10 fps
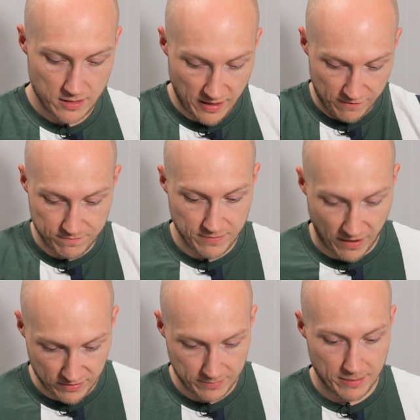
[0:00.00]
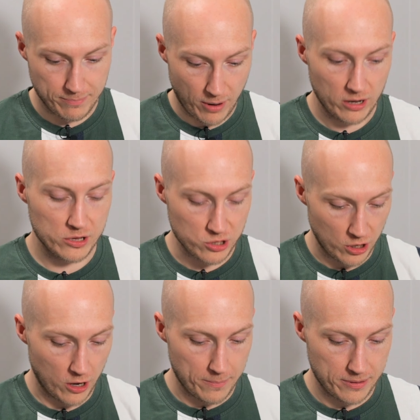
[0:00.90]
they've definitely been polished
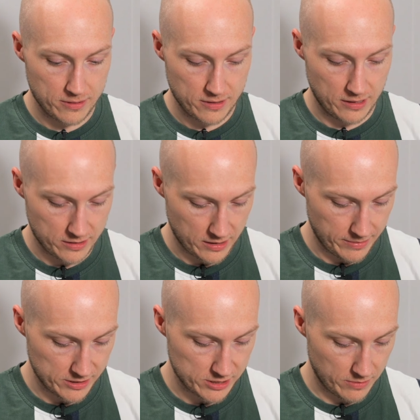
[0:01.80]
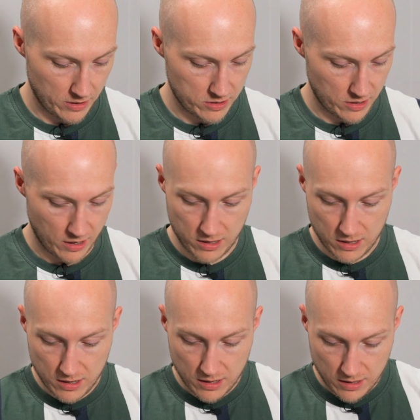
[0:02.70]
up. They're looking a bit smarter.
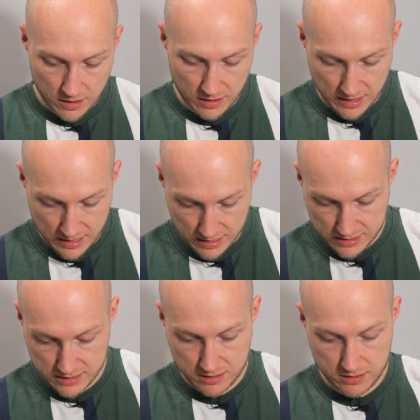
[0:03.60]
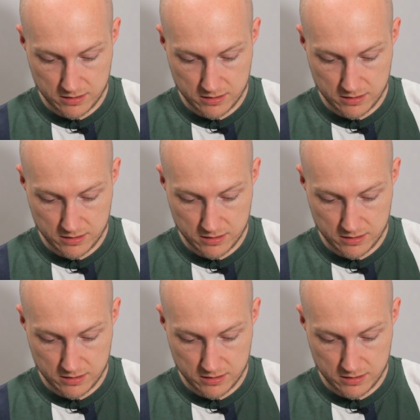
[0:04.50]
These